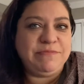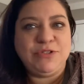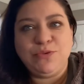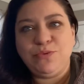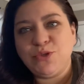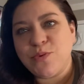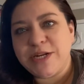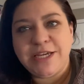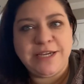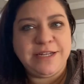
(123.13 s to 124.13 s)
to
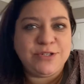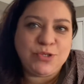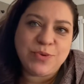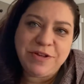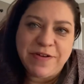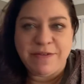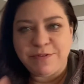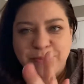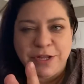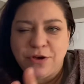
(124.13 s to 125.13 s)
20 to 25,
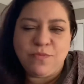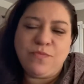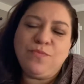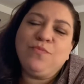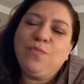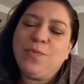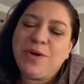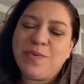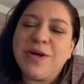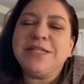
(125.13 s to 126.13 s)
depending on what
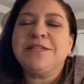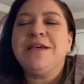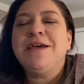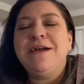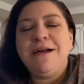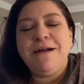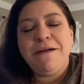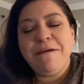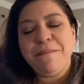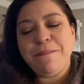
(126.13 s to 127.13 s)
it was.
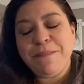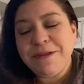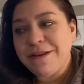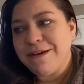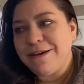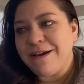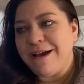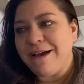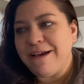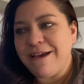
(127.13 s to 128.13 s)
But
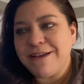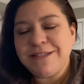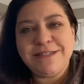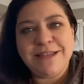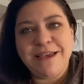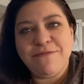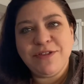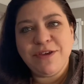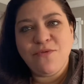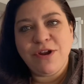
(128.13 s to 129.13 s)
as
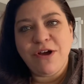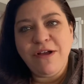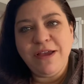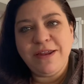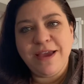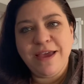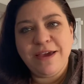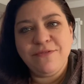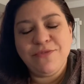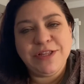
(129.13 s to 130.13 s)
everything went on, I
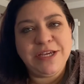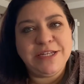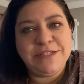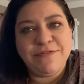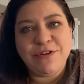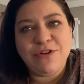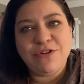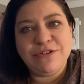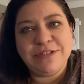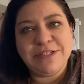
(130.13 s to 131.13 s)
had a really
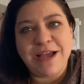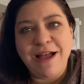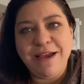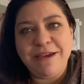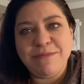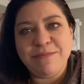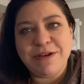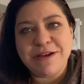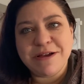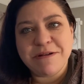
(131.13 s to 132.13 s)
difficult
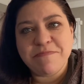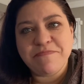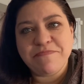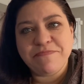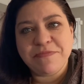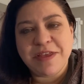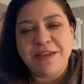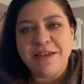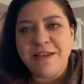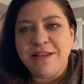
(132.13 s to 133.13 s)
time
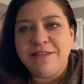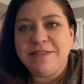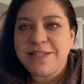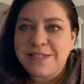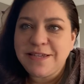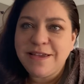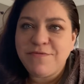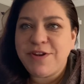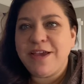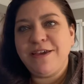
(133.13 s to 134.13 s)
listing
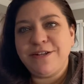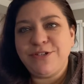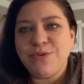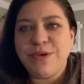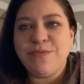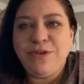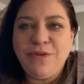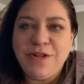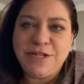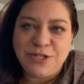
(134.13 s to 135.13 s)
every day and doing what you
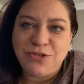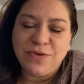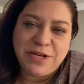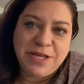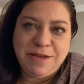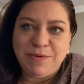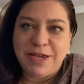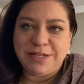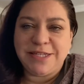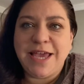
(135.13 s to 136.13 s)
need to do on
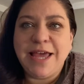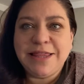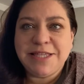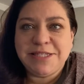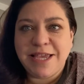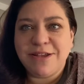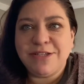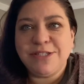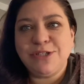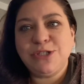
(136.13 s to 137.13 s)
eBay to get the
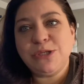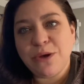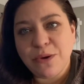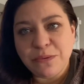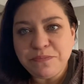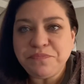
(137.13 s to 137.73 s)
sales. So